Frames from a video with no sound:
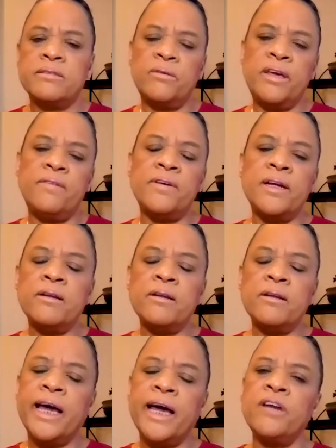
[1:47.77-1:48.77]
So, even
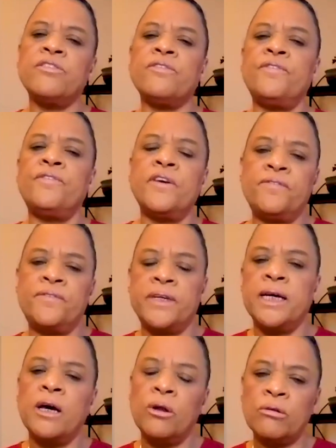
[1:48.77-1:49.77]
under the age of
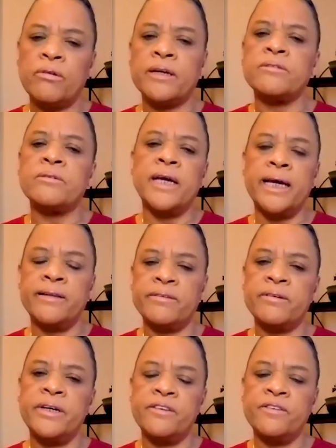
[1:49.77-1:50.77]
50, colorectal
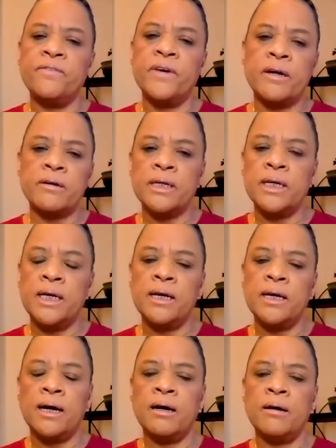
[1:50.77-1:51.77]
cancer is
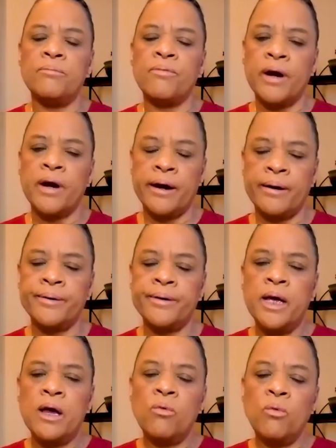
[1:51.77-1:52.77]
fairly um, rare.
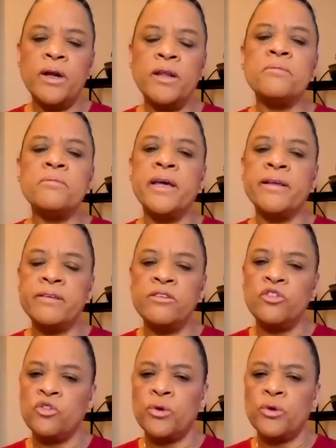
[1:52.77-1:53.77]
One of the
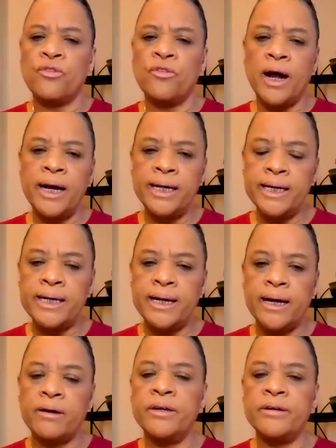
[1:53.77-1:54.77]
messages we're trying to get
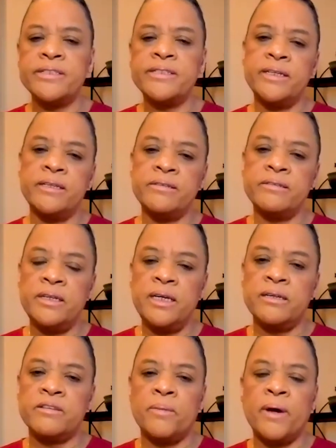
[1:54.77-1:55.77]
out here at CDC
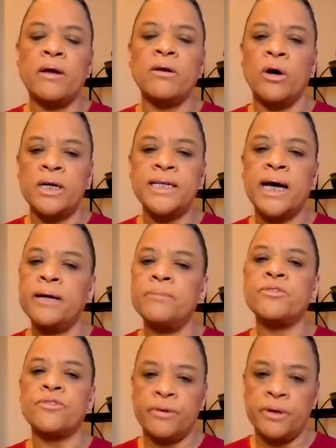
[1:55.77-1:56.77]
is about on time
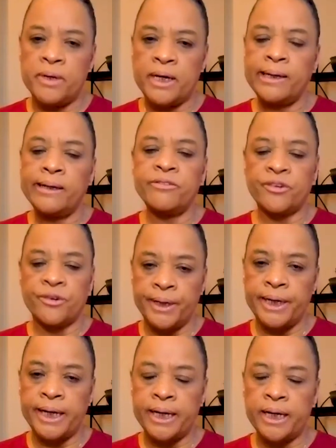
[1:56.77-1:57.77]
screening,
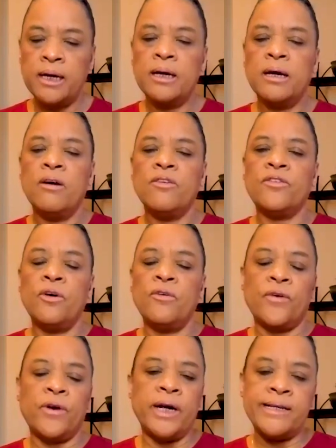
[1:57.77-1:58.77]
screening
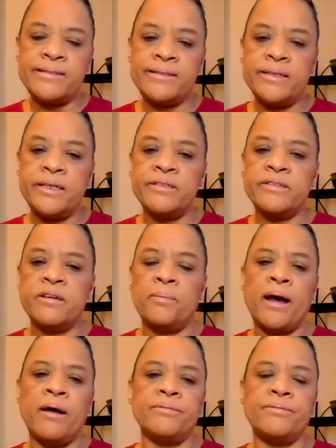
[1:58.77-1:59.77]
so for instance,
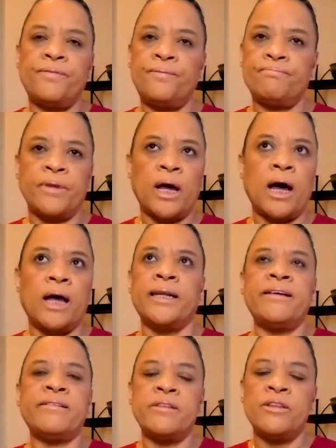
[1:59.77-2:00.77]
about
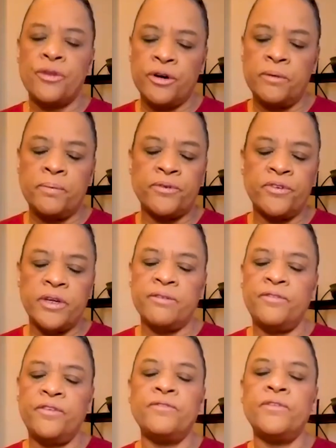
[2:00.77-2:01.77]
less than 30%
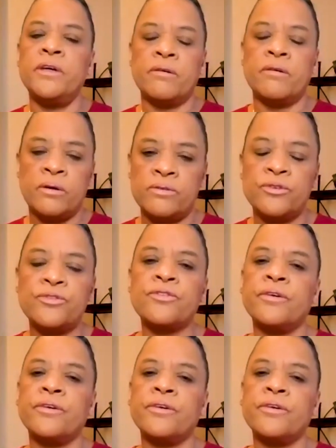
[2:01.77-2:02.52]
of 50 year olds are